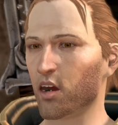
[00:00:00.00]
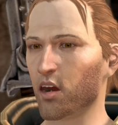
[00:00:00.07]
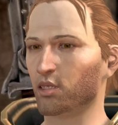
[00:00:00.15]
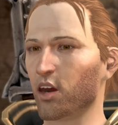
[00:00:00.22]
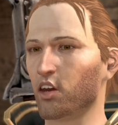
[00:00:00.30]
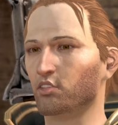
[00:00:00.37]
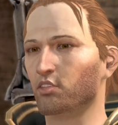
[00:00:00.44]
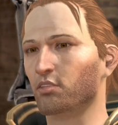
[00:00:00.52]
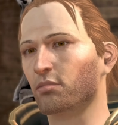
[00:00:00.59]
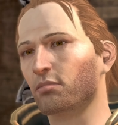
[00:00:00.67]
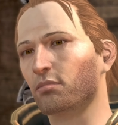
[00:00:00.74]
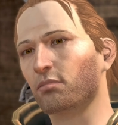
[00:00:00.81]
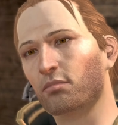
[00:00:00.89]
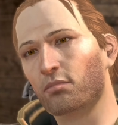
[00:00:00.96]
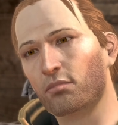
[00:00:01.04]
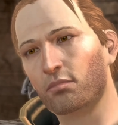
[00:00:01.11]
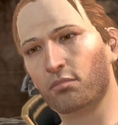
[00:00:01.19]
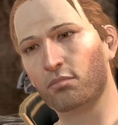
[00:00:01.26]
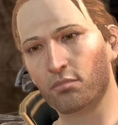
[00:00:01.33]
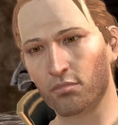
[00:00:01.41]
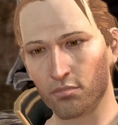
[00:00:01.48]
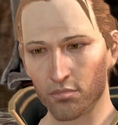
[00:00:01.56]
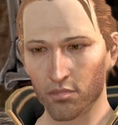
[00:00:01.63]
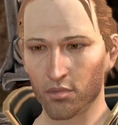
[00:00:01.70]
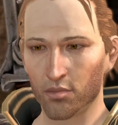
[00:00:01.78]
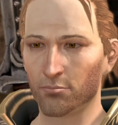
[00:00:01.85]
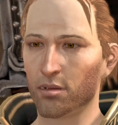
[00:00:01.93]
Although...
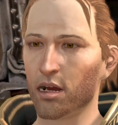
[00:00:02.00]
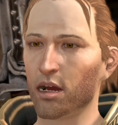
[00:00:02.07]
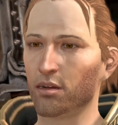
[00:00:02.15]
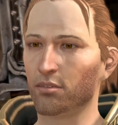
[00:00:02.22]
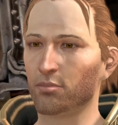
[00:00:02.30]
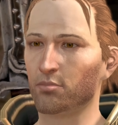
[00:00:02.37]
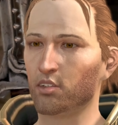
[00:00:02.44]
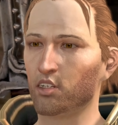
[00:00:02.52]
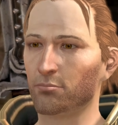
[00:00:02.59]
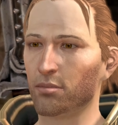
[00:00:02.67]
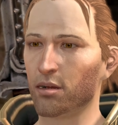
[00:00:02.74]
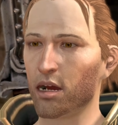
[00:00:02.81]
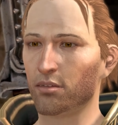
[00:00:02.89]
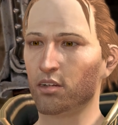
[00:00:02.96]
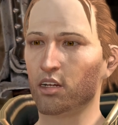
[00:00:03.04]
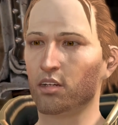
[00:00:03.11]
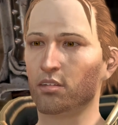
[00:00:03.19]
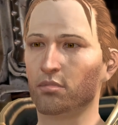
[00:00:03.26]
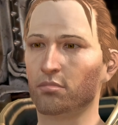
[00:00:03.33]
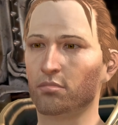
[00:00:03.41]
A favor for a favor.